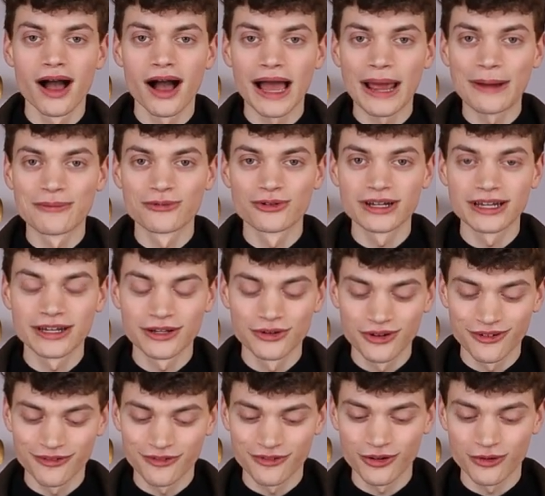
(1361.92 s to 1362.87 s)
I'm really
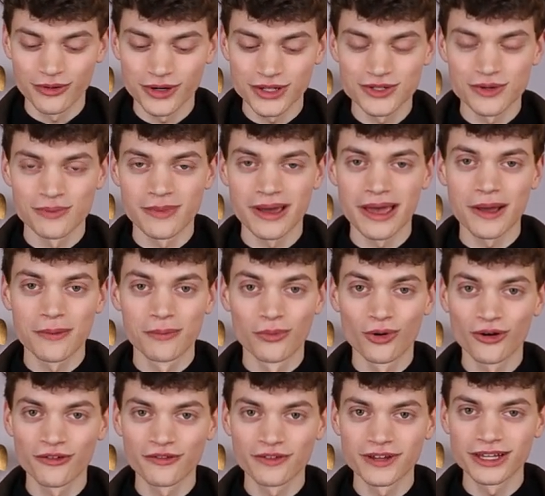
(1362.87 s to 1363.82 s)
looking forward to make
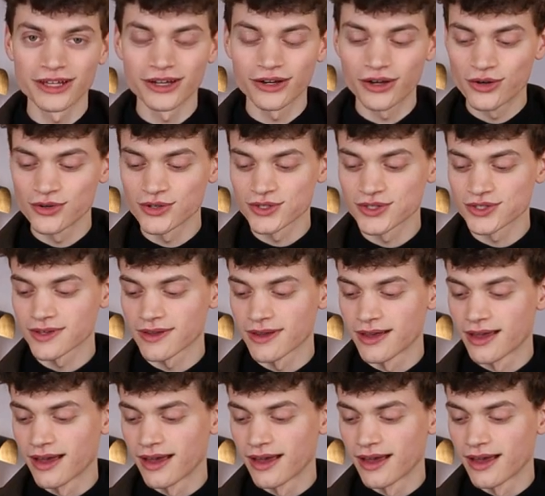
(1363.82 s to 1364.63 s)
more videos,